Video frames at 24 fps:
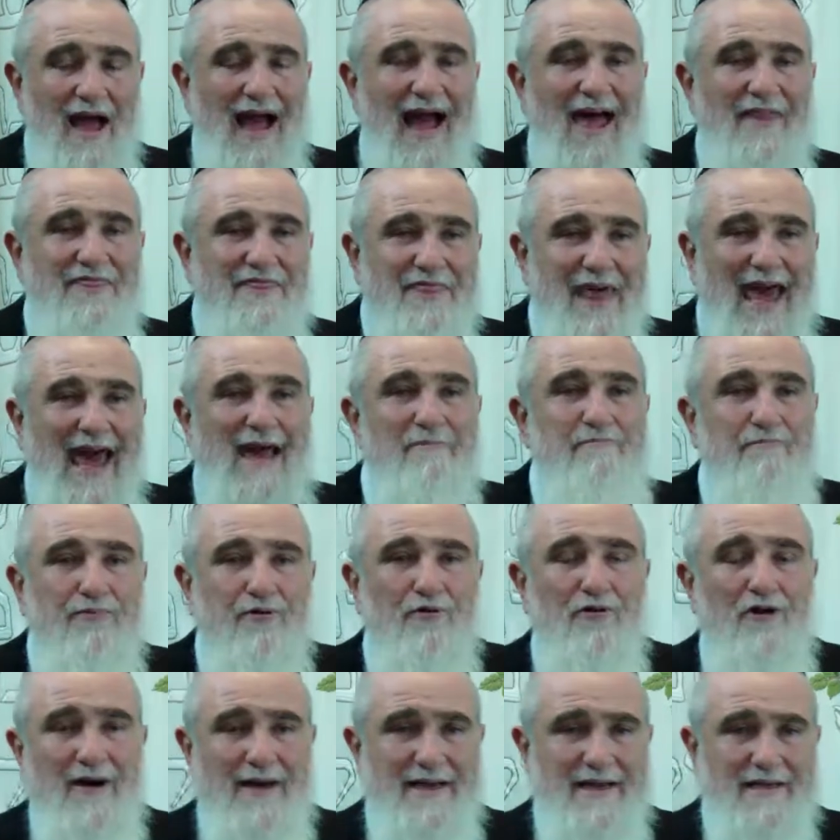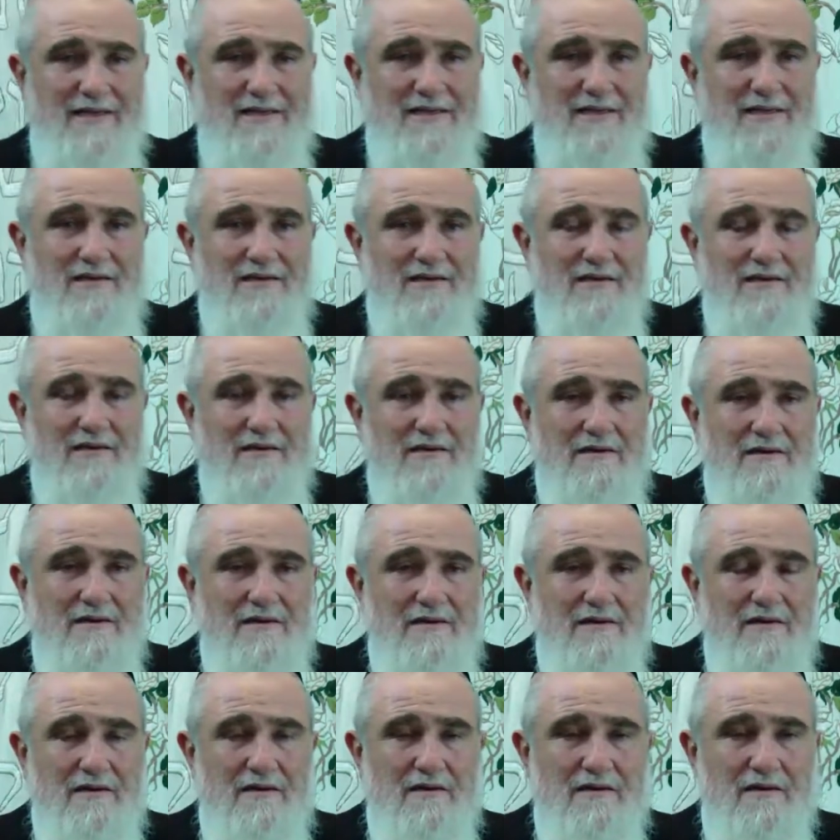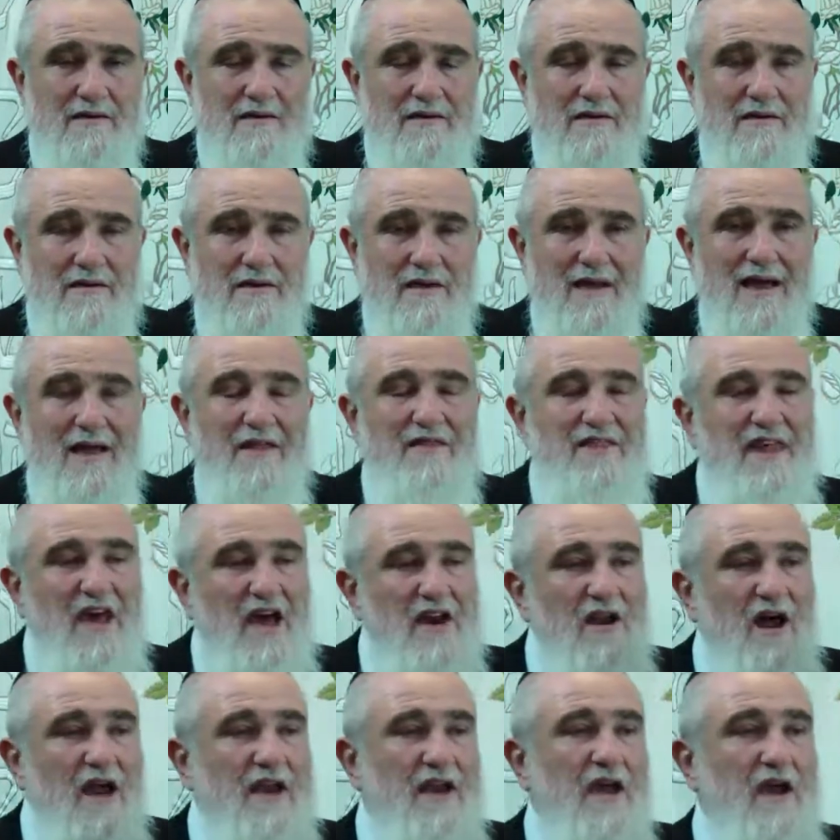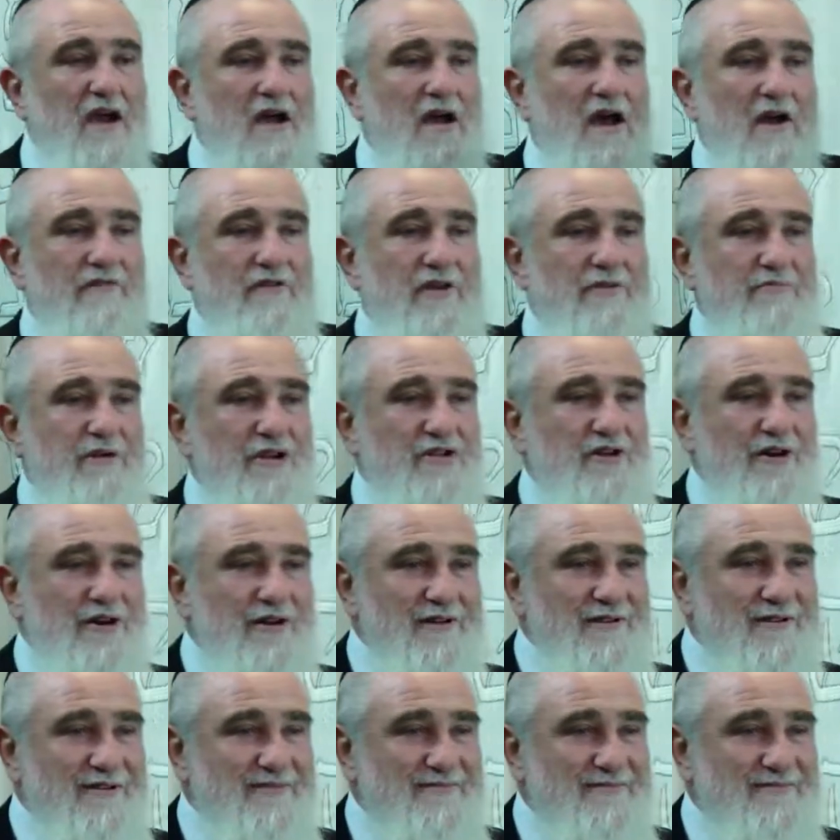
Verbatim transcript: at that point, the Anania covenant returned.